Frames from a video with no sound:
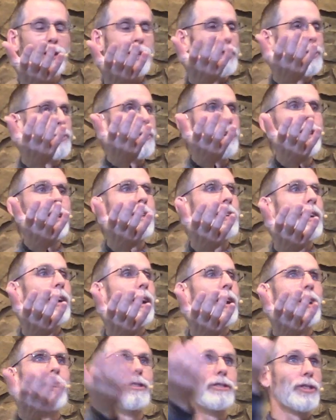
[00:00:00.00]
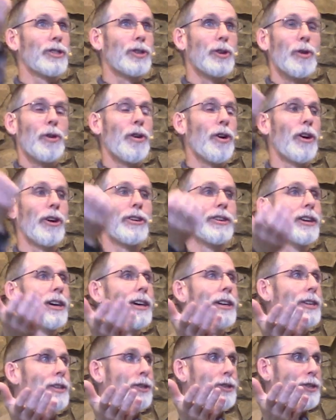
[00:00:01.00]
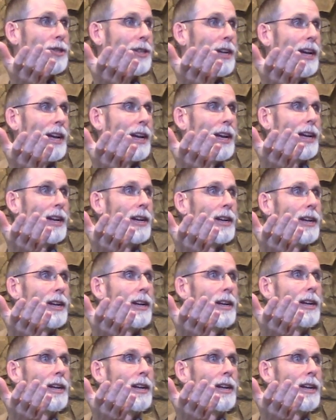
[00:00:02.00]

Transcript: it's really not so hard to understand.